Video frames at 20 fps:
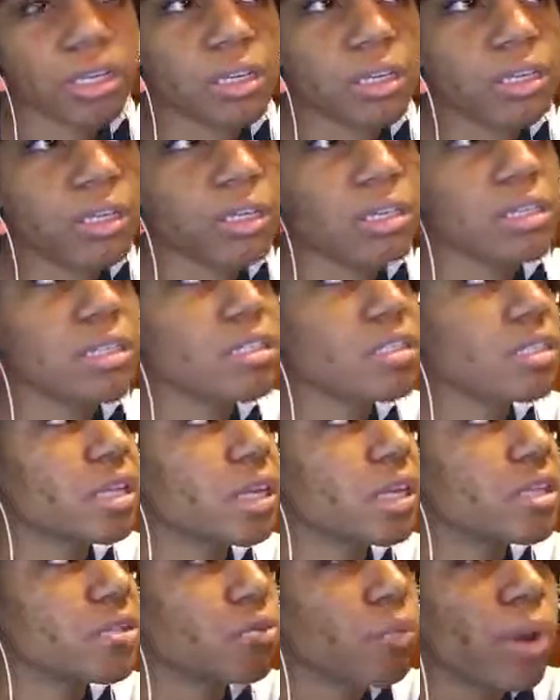It
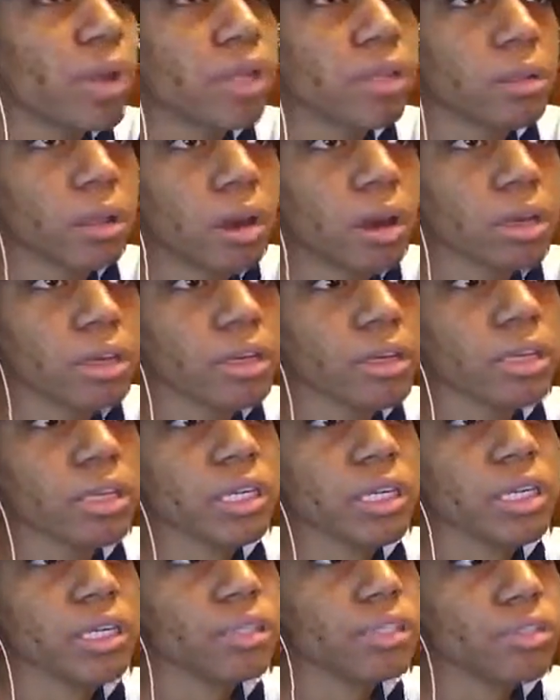stays wet
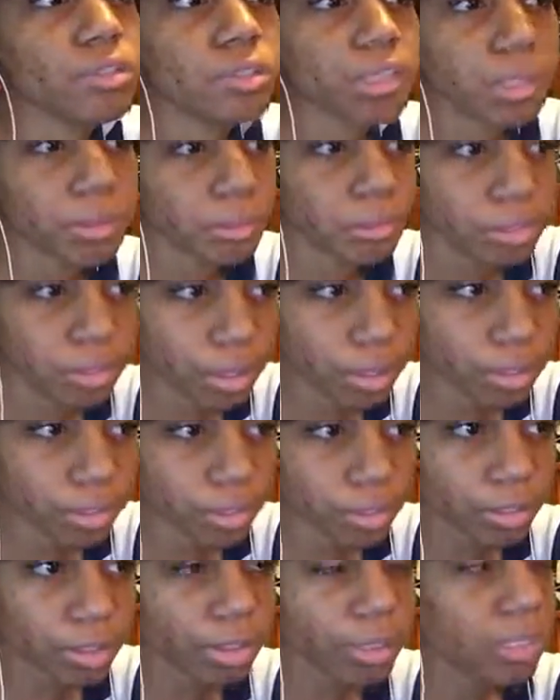longer. It's usually
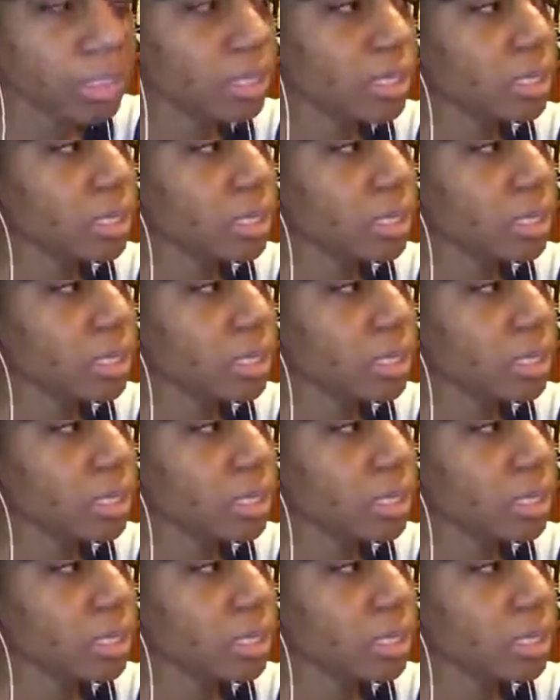darker.